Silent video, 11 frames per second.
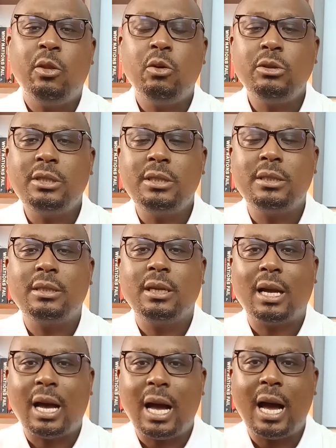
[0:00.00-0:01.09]

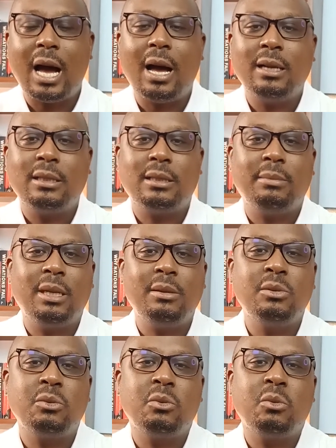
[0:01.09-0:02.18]
Those are
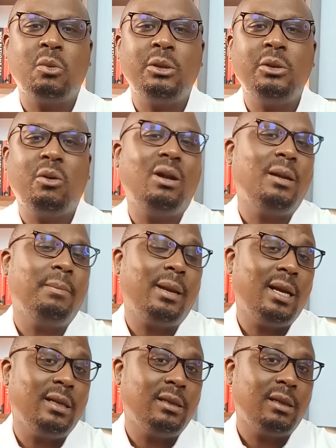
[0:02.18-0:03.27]
sometimes what we call
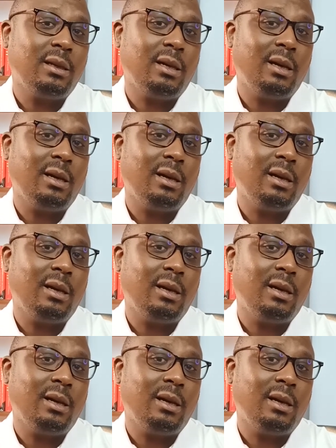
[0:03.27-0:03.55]
unplanned